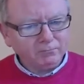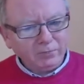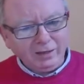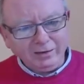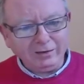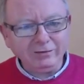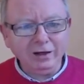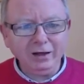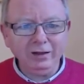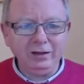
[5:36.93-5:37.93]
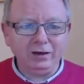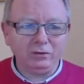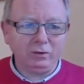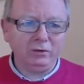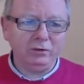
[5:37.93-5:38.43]
There's that in there
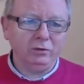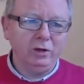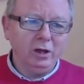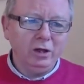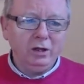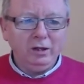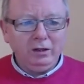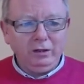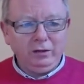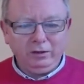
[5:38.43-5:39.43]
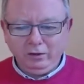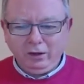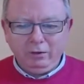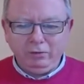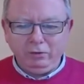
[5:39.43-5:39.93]
as well, you know,
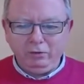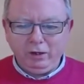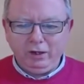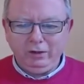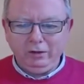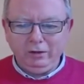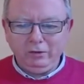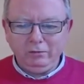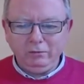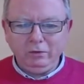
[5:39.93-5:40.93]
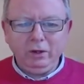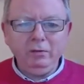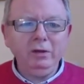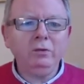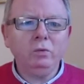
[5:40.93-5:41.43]
about
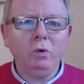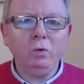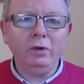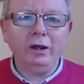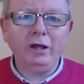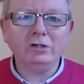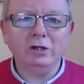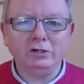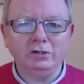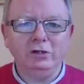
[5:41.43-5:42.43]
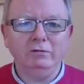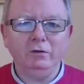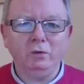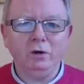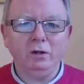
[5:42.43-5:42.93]
limiting what we can actually achieve in
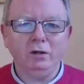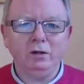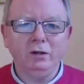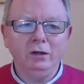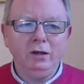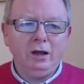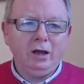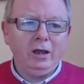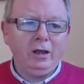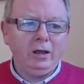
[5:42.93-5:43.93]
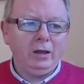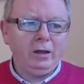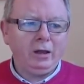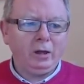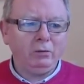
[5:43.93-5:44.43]
the world.
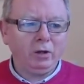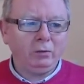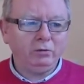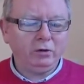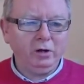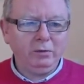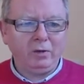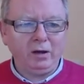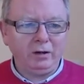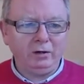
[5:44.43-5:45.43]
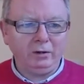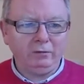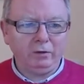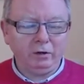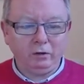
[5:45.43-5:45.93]
I was a great admirer
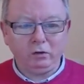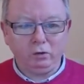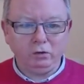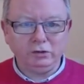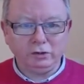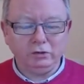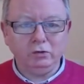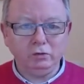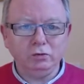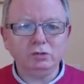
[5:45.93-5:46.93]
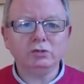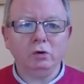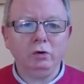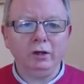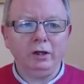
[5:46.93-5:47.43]
of another coach. He's a youth coach,
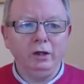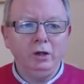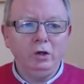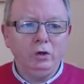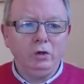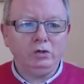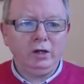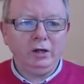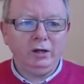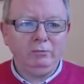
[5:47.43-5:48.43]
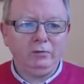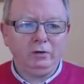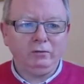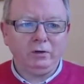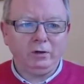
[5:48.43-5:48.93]
Scott Hay, who set
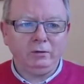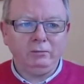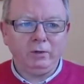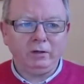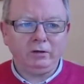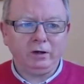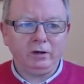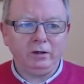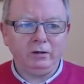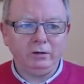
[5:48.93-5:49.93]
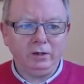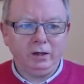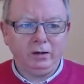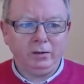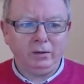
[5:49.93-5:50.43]
himself a target
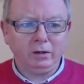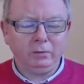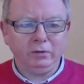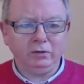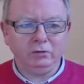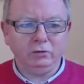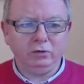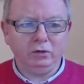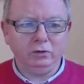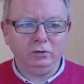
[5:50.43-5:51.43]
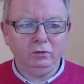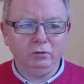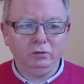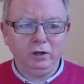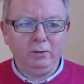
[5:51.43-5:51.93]
a couple of years ago to
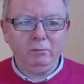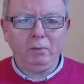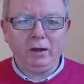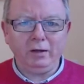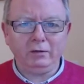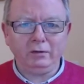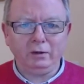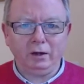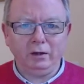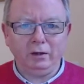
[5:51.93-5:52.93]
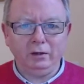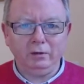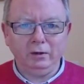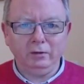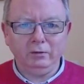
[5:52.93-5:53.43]
impact
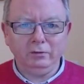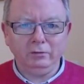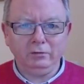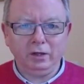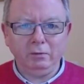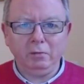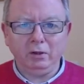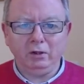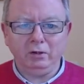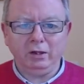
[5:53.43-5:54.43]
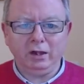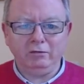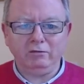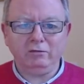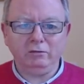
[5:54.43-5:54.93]
10 million
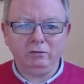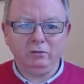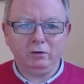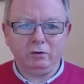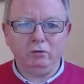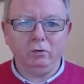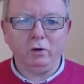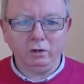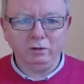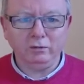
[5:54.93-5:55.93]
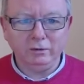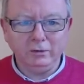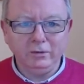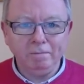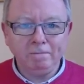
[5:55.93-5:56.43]
kids around the world.
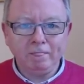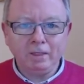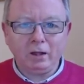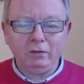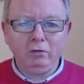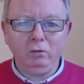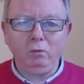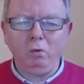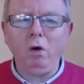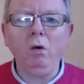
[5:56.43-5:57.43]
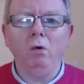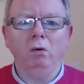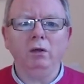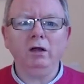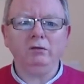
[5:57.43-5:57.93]
And I thought, wow,
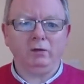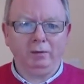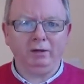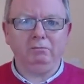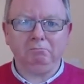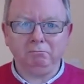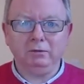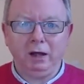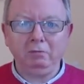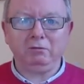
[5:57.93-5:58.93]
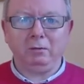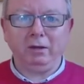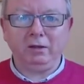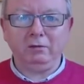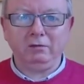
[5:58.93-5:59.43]
that's a big
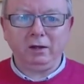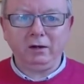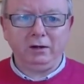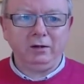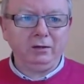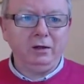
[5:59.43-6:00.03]
target.